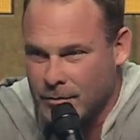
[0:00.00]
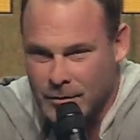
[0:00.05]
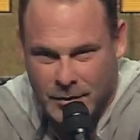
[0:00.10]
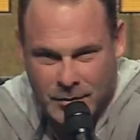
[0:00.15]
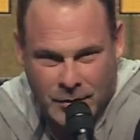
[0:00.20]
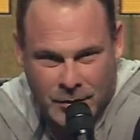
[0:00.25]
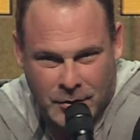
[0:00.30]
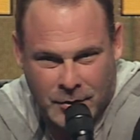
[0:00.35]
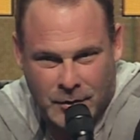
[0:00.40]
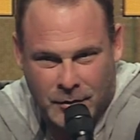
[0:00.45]

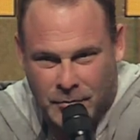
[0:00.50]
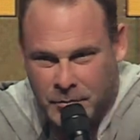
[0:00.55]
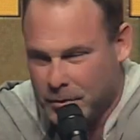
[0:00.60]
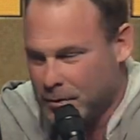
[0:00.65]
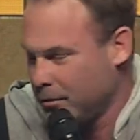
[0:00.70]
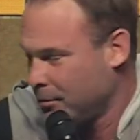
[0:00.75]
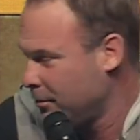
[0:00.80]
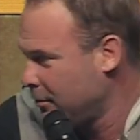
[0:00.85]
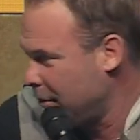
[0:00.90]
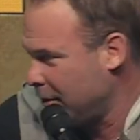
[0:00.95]
It's
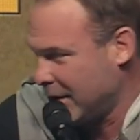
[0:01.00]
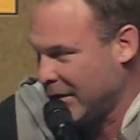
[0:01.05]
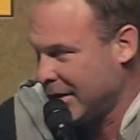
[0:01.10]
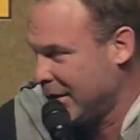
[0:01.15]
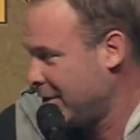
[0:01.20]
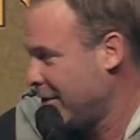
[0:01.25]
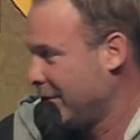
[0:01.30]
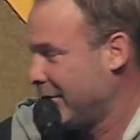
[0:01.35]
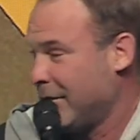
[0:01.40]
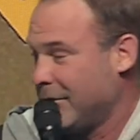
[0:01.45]
uncomfortable. You can
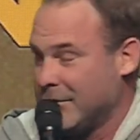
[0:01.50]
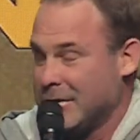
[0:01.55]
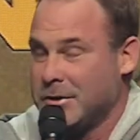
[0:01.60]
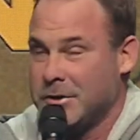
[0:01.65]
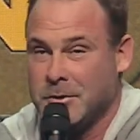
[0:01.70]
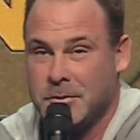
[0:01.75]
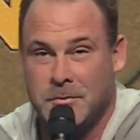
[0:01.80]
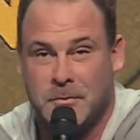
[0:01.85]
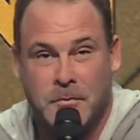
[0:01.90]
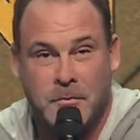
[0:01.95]
get your things,
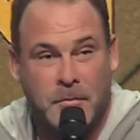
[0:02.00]
dude.